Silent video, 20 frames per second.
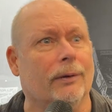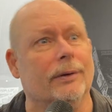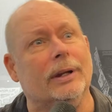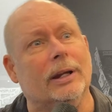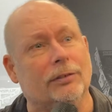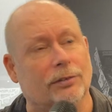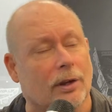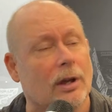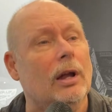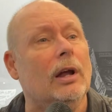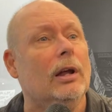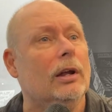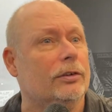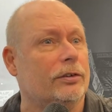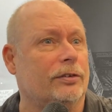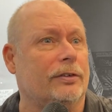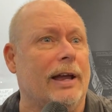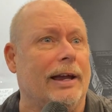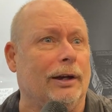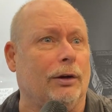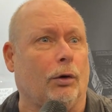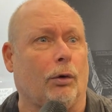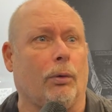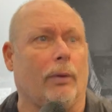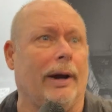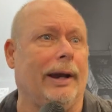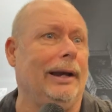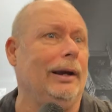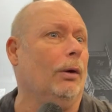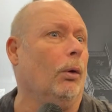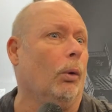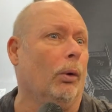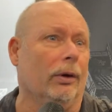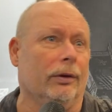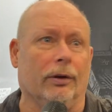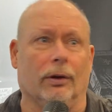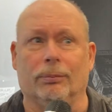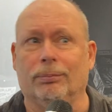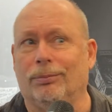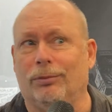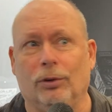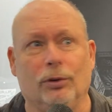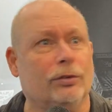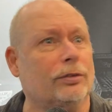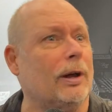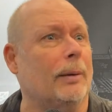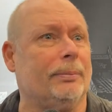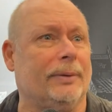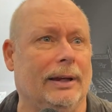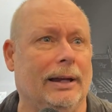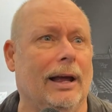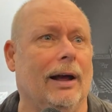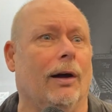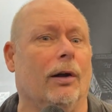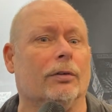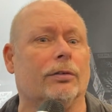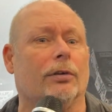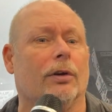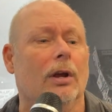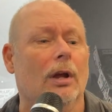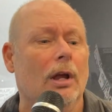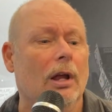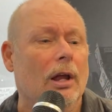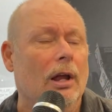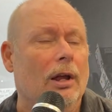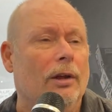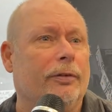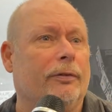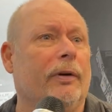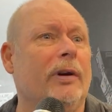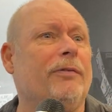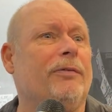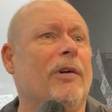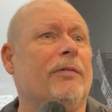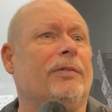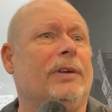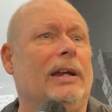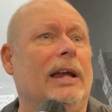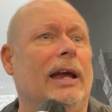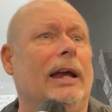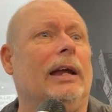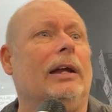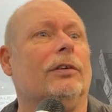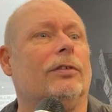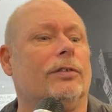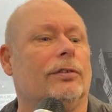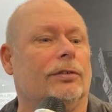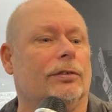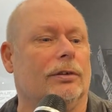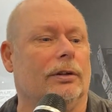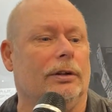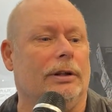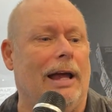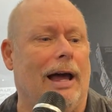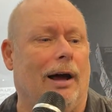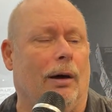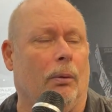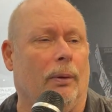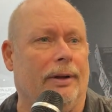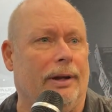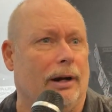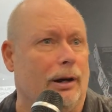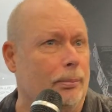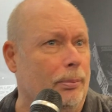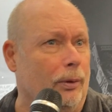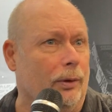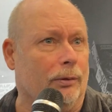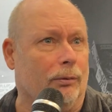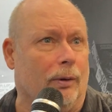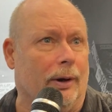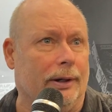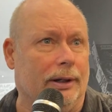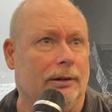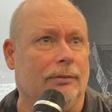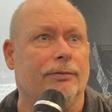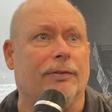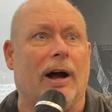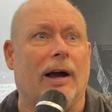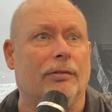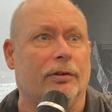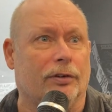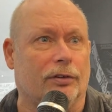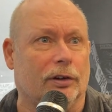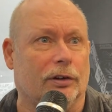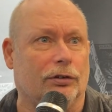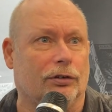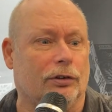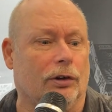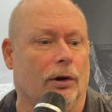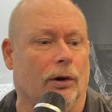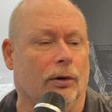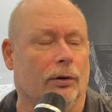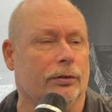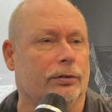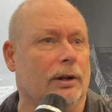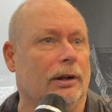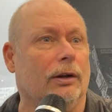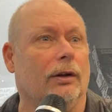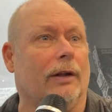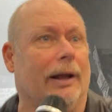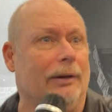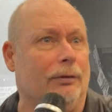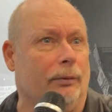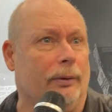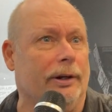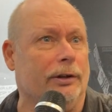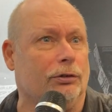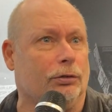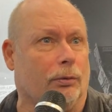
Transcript: and they stay crate or they'll do something else. 358s now with Airborne running five or six shows and Glen Ridge